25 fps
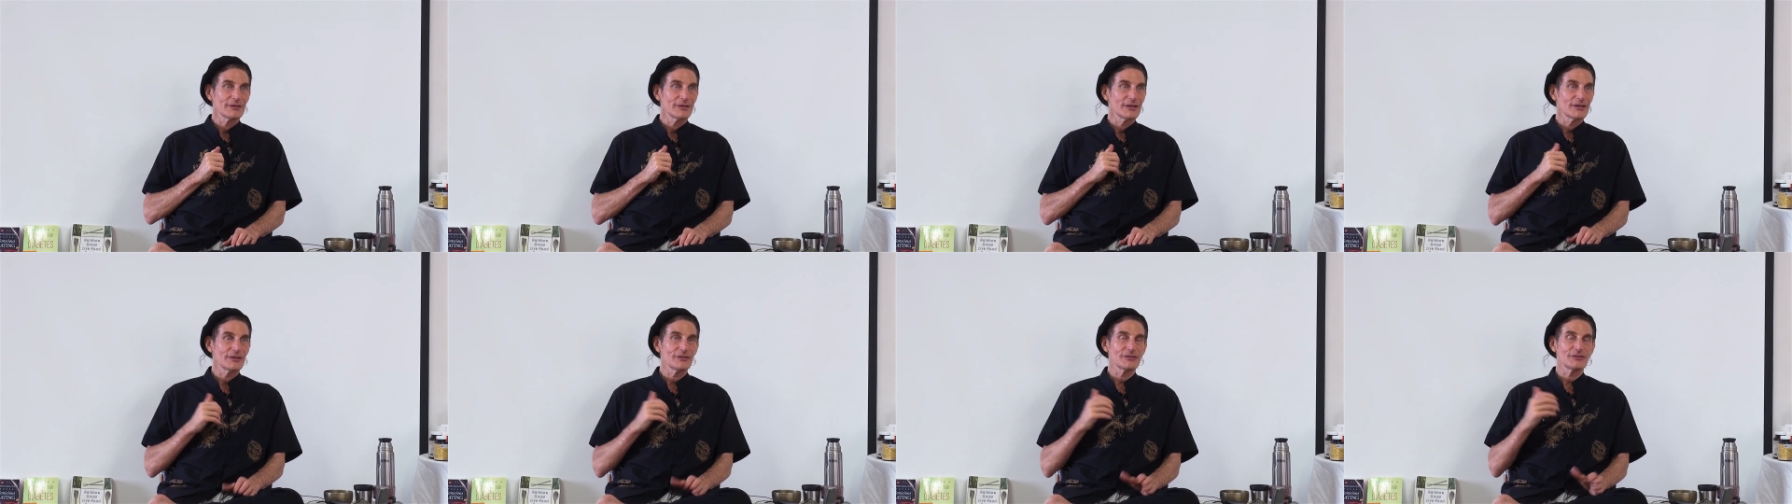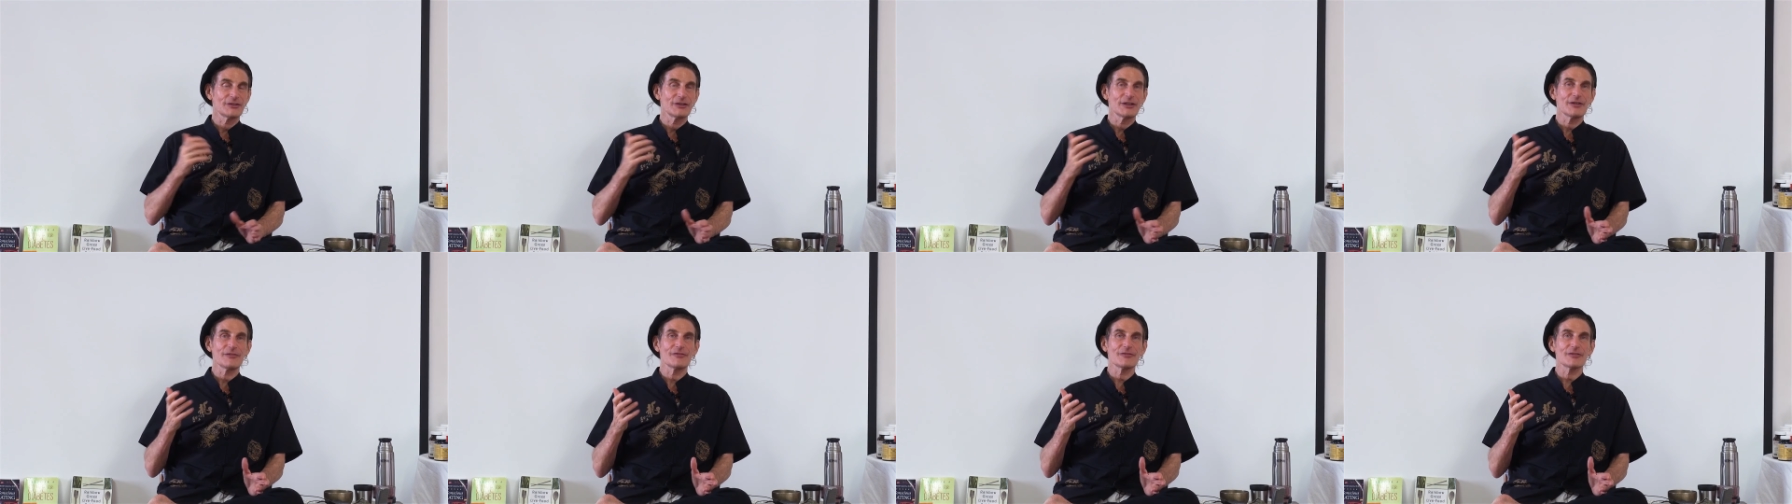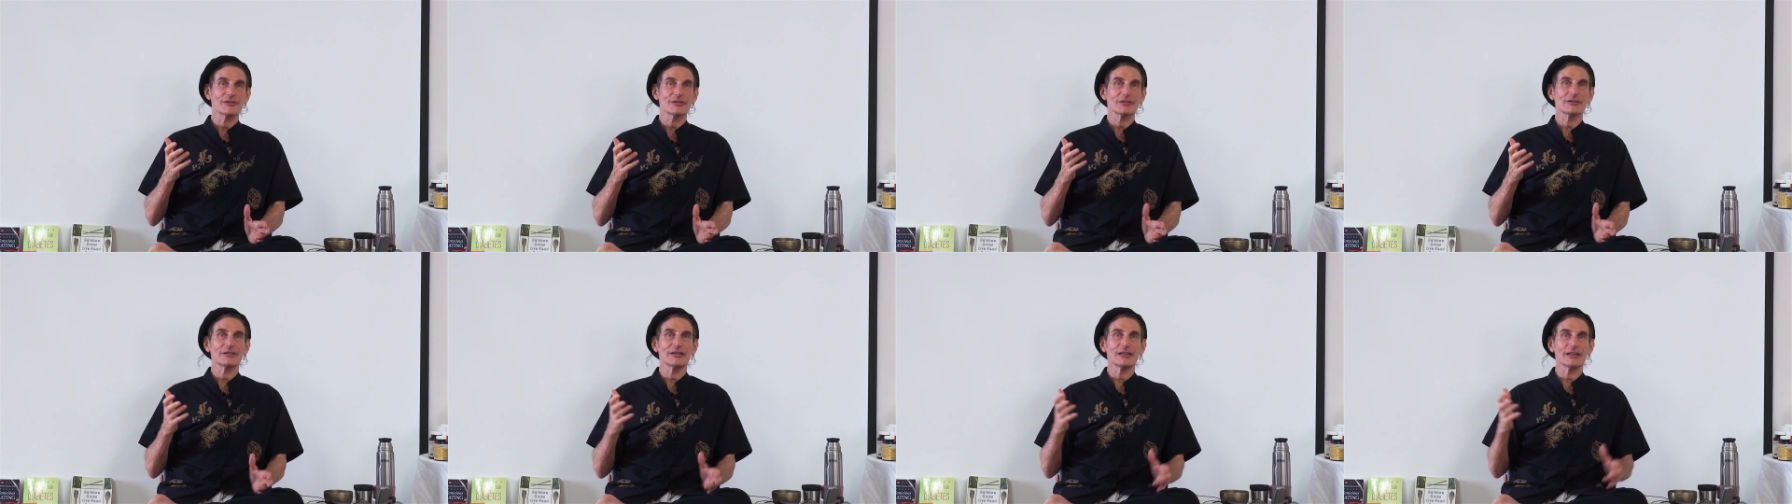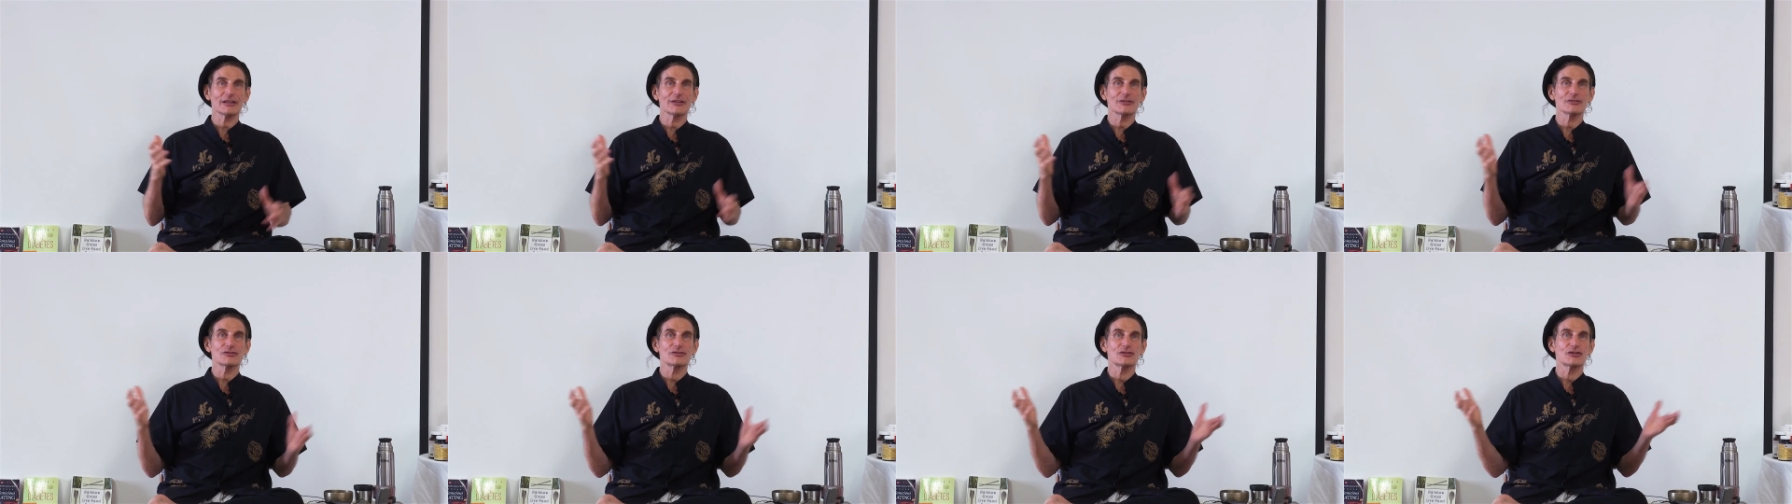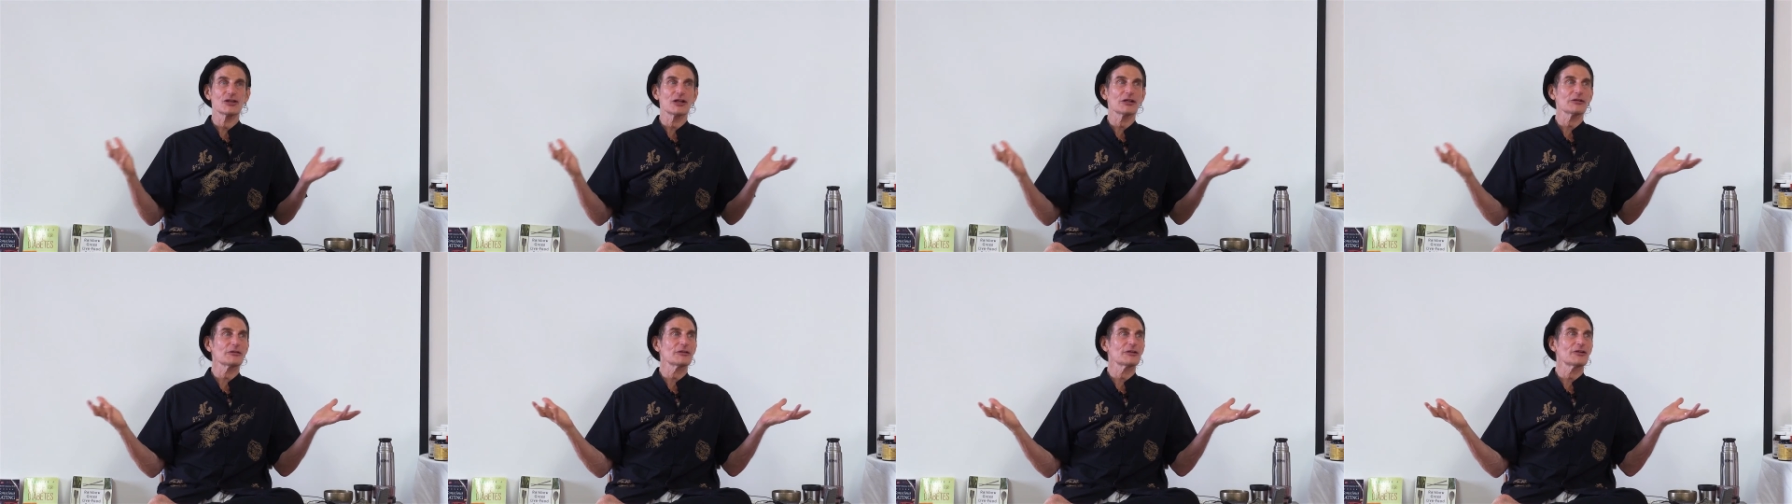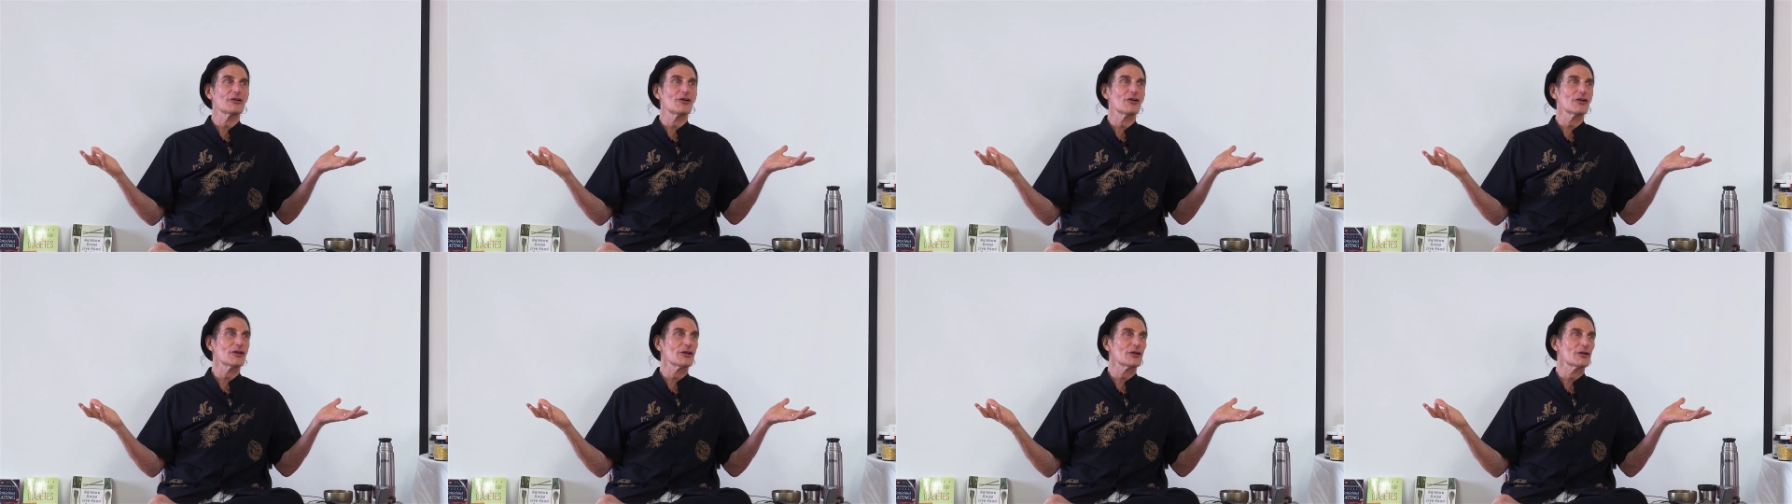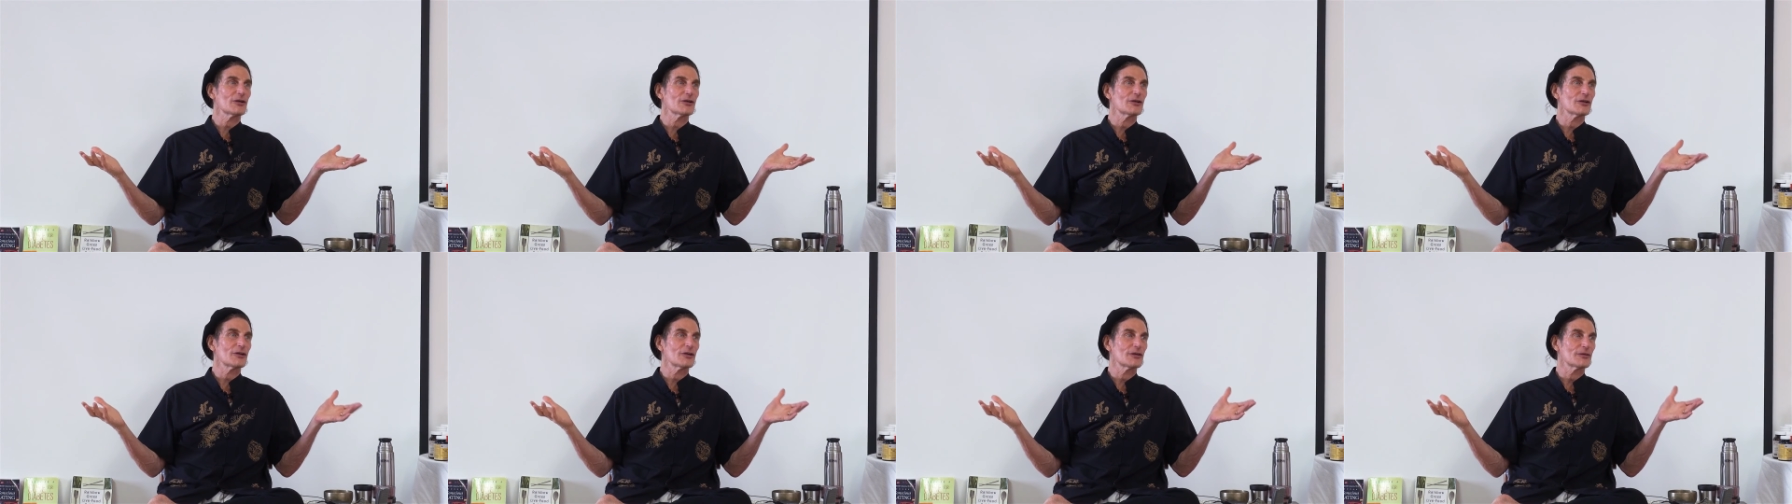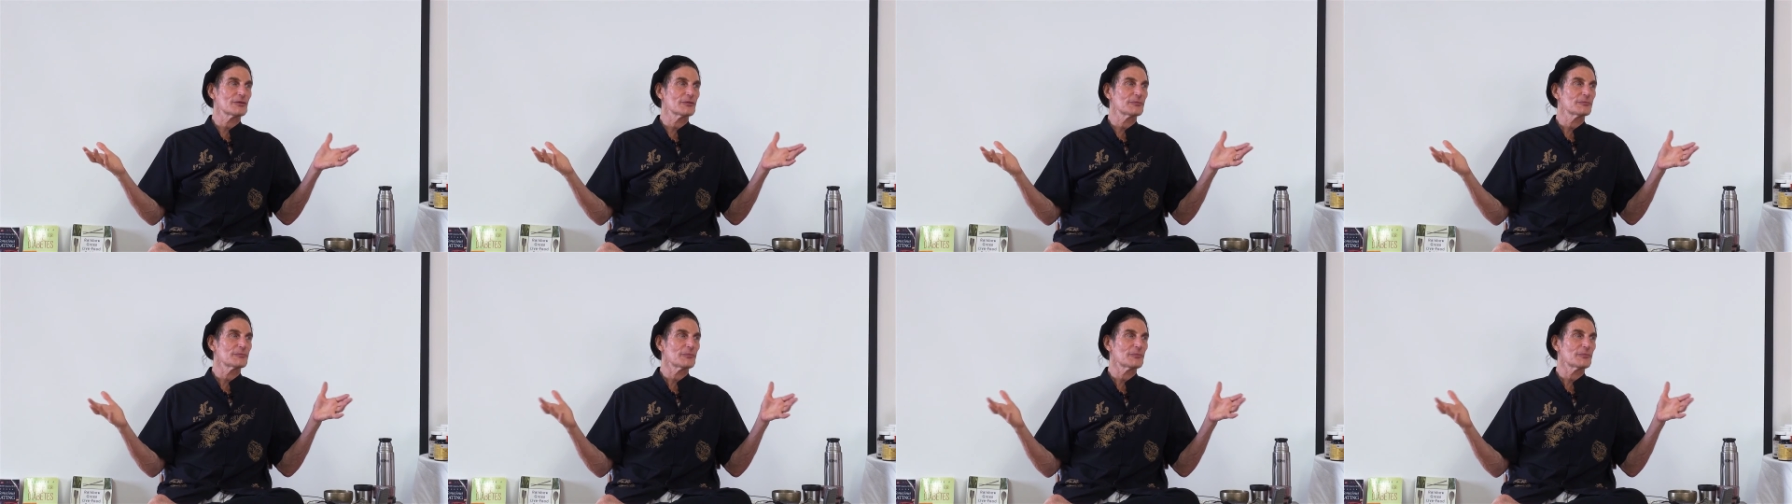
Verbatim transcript: and see if it's clean, because generally all our uh,